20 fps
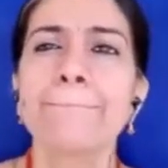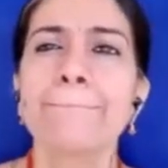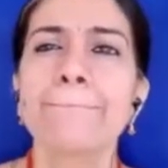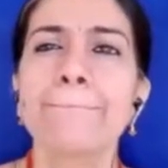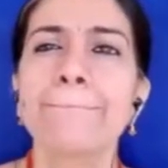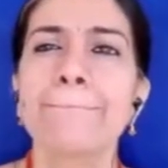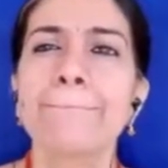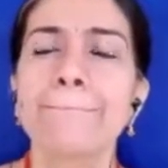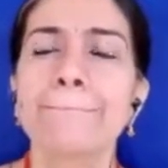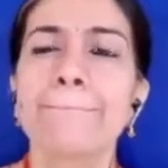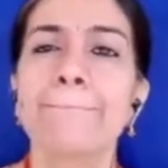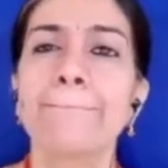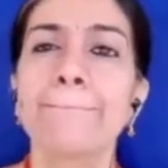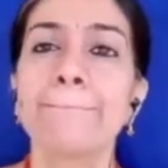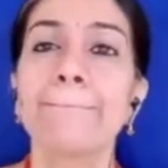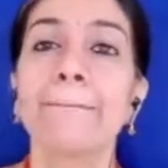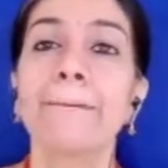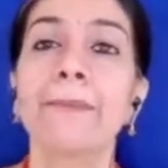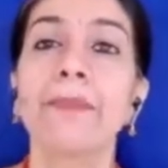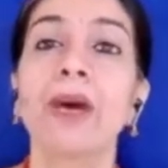a
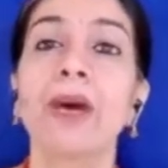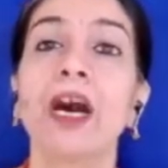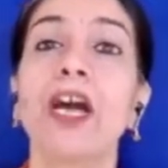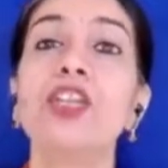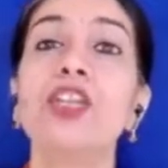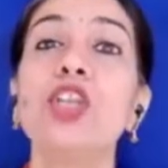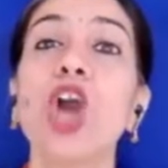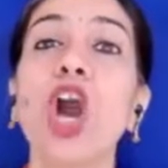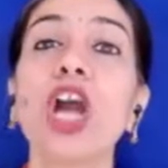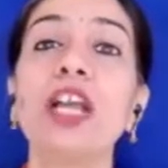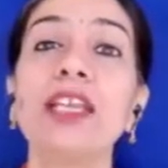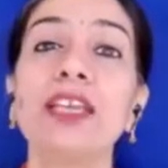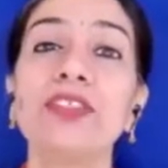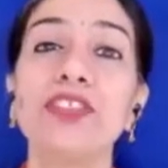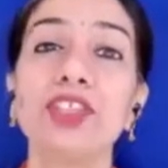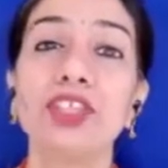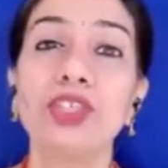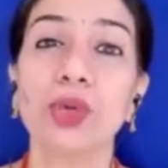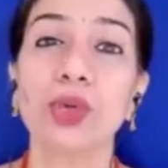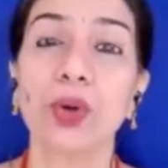knock
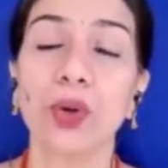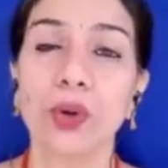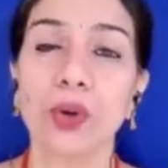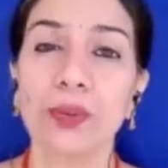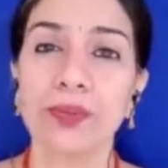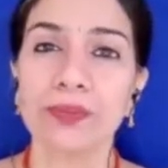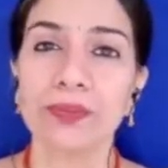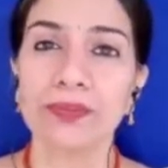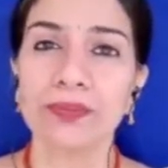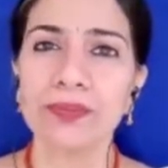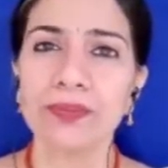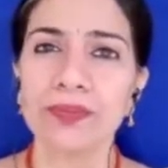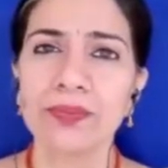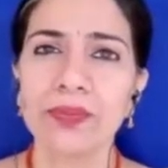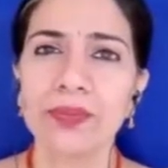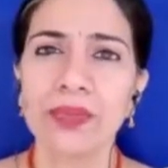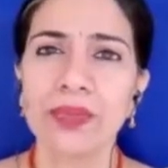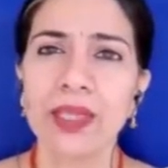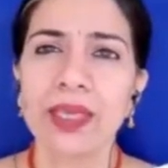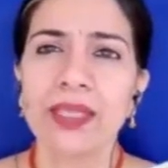at the door.
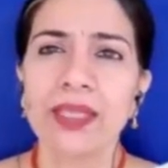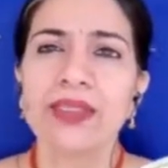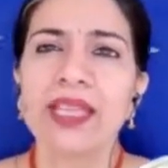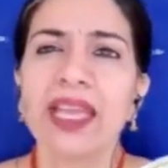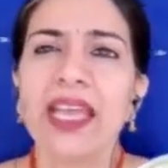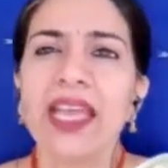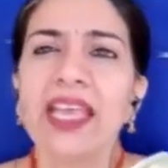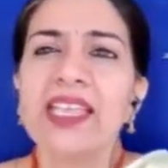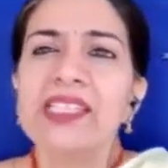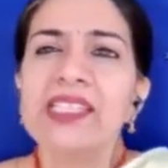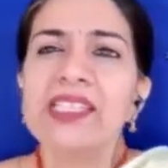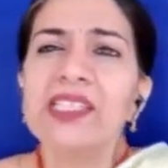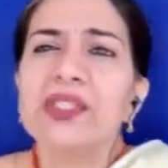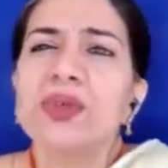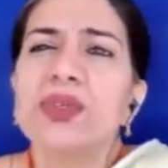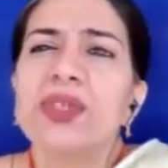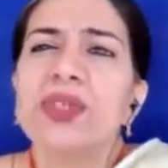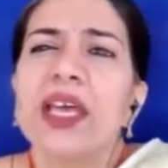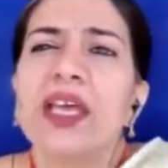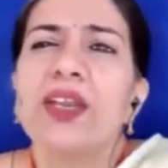There
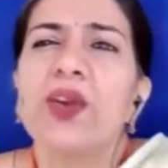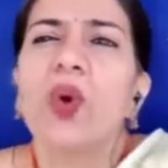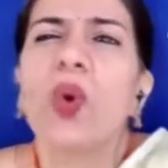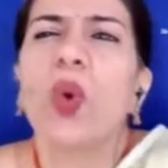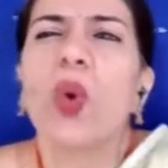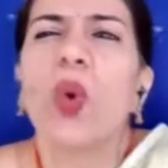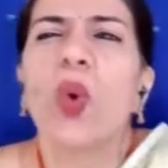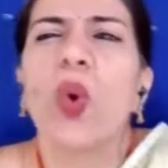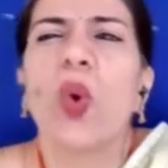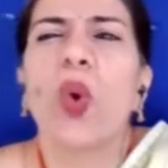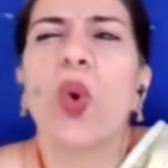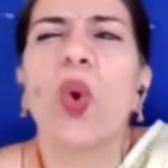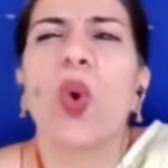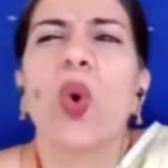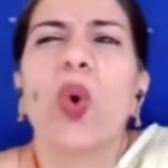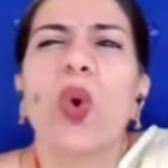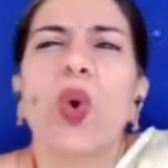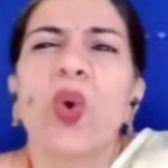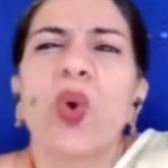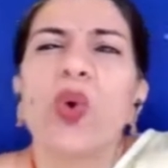stood an
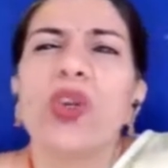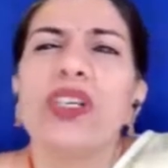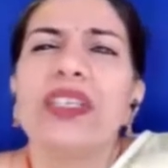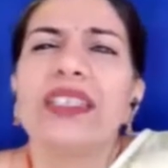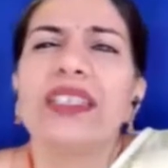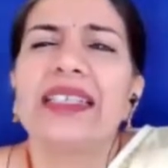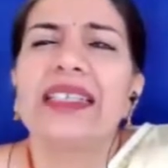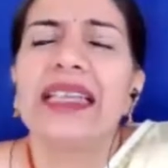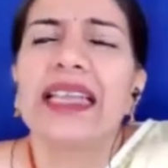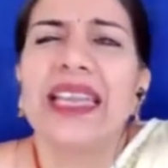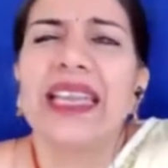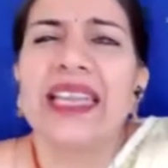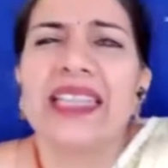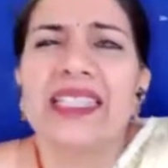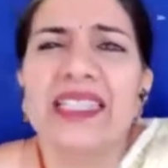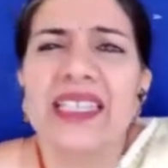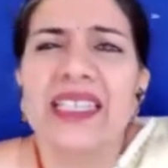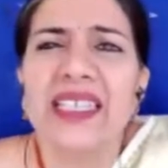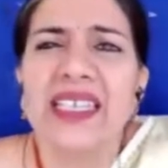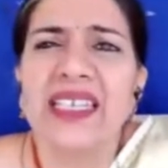old
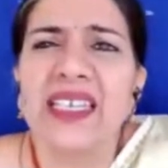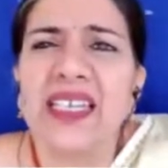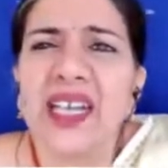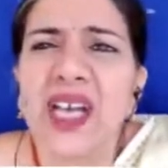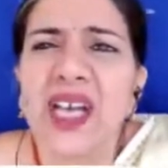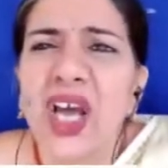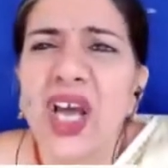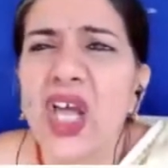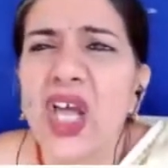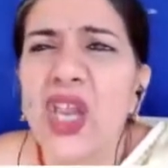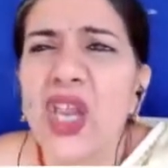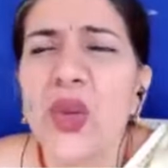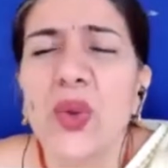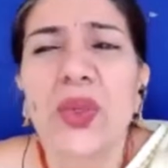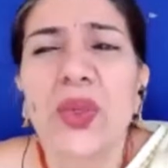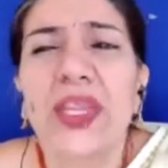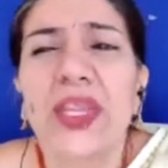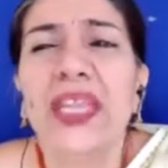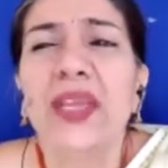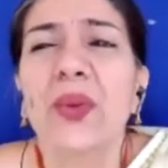lady
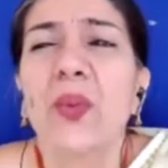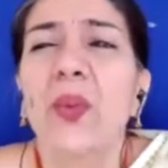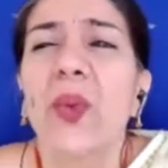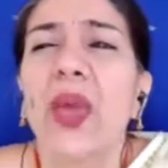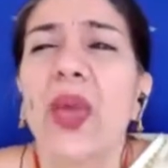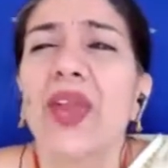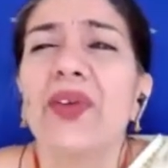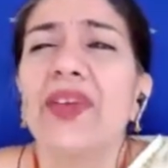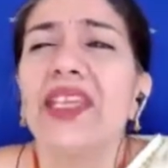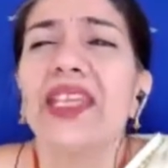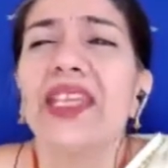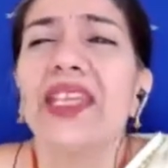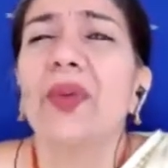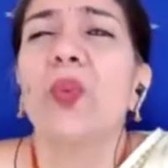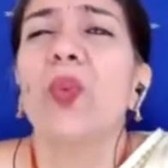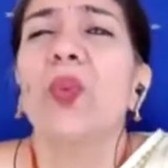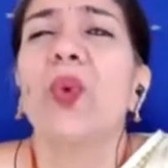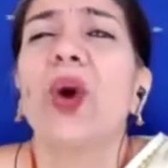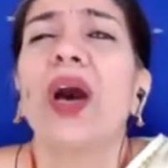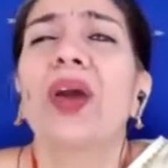looking very
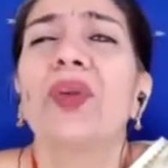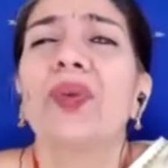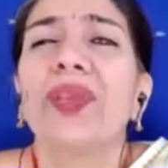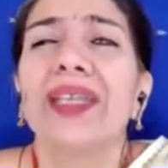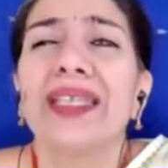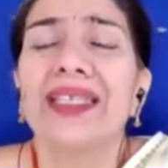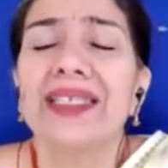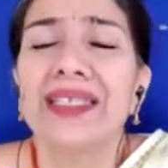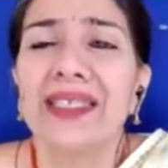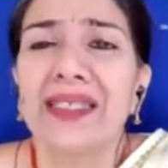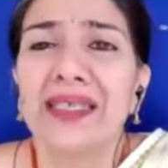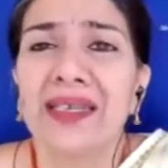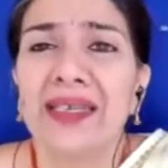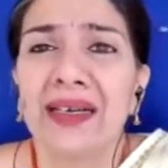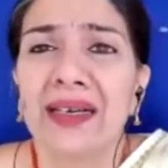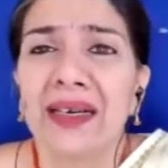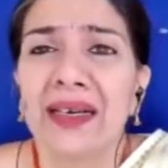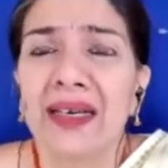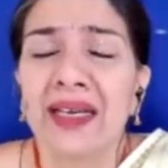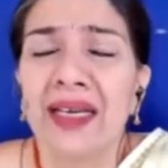worried.
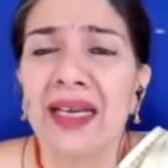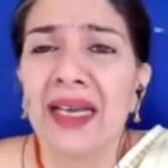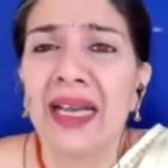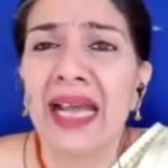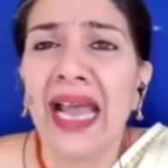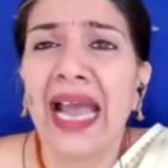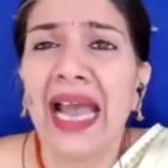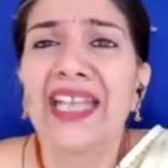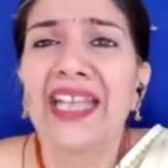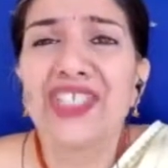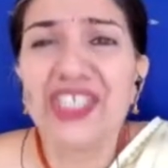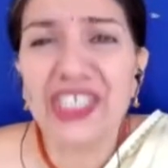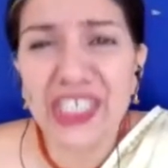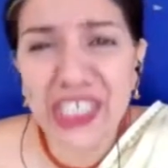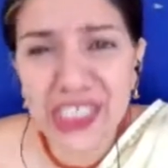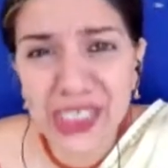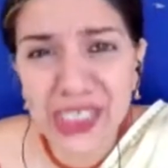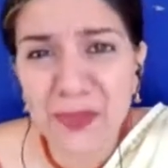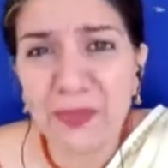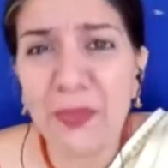And
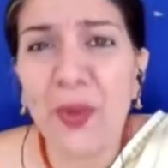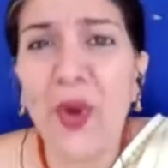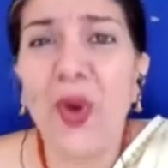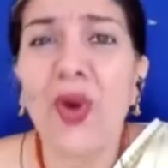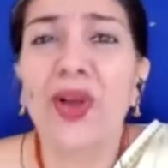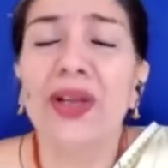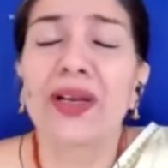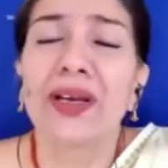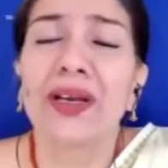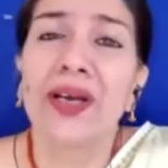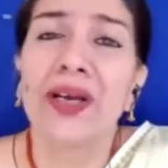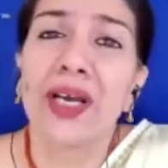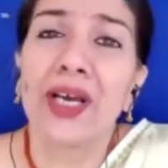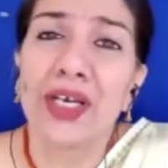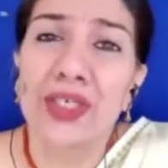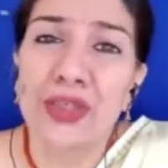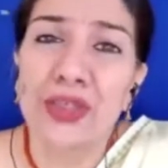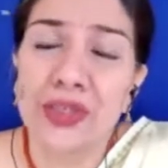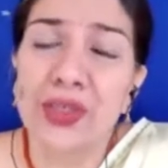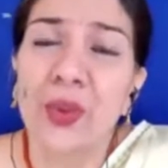she spoke
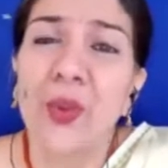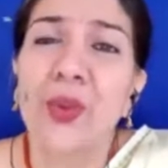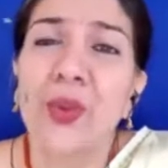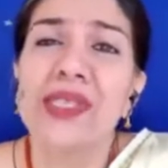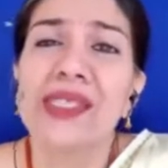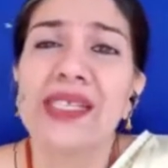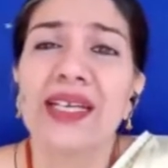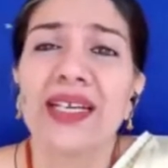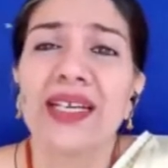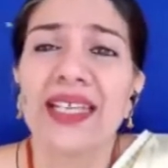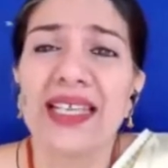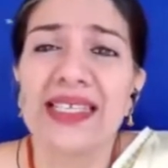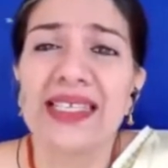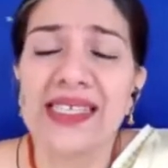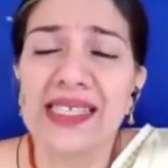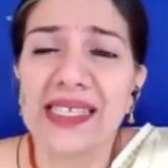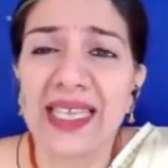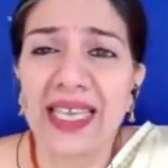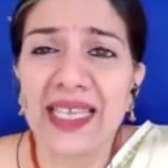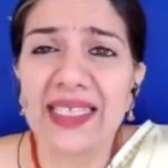to the wizard
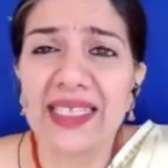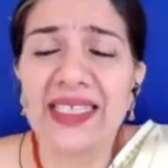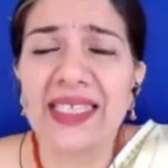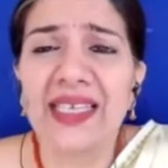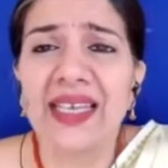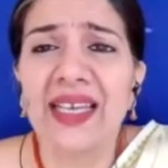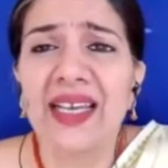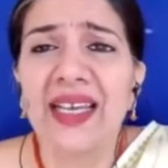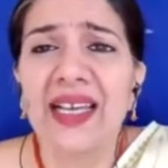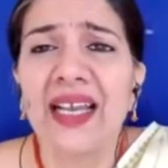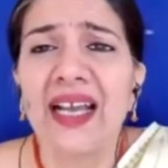and said,